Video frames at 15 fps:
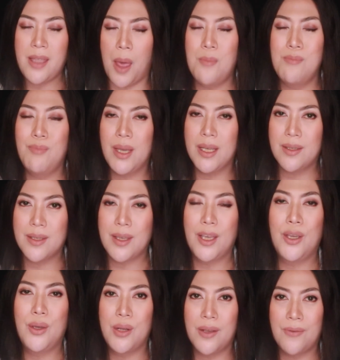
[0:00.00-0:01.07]
Miss
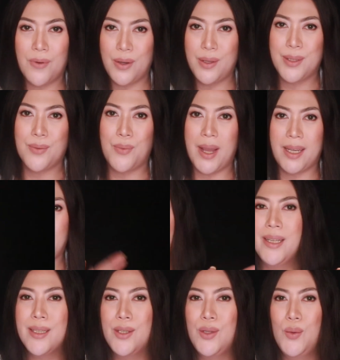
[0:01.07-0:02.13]
Universe ready.
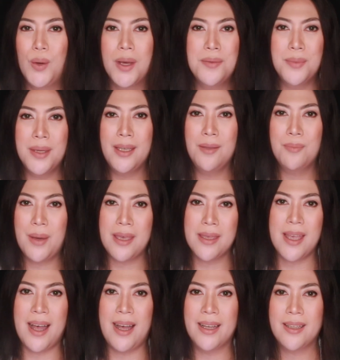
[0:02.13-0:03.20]
What do I mean by
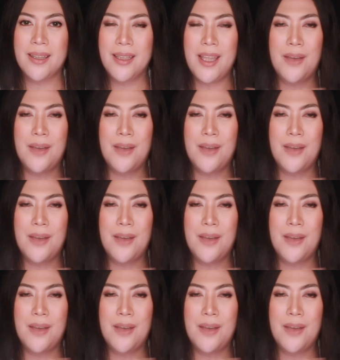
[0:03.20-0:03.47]
that?